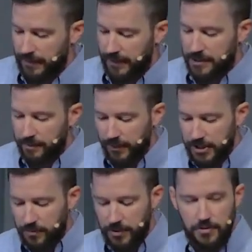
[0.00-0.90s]
It's a
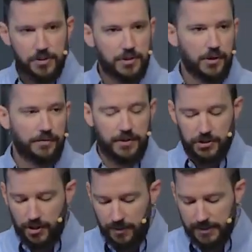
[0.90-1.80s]
place where you serve and
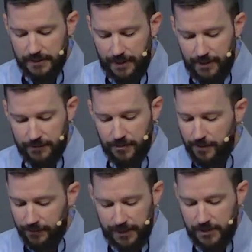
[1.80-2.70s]
show His love and
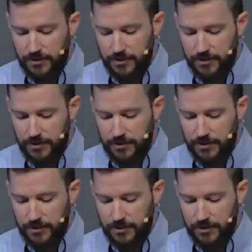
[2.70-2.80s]
reflect